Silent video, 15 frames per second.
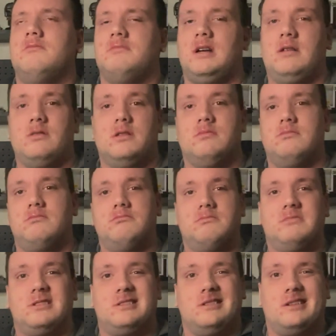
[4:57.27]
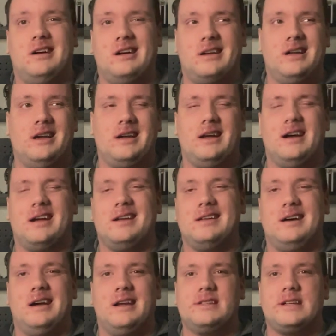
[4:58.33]
I don't know. I
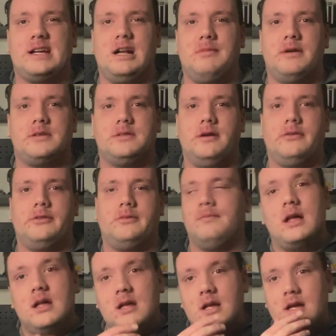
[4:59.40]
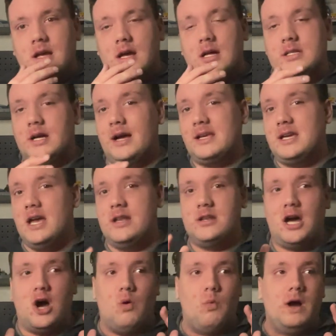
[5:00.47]
guess that kind of makes sense. And I
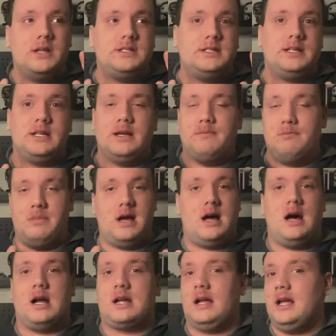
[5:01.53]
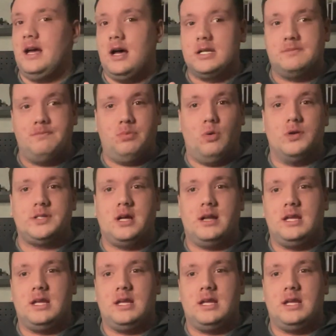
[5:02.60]
cannot wait to see him back as Bullseye.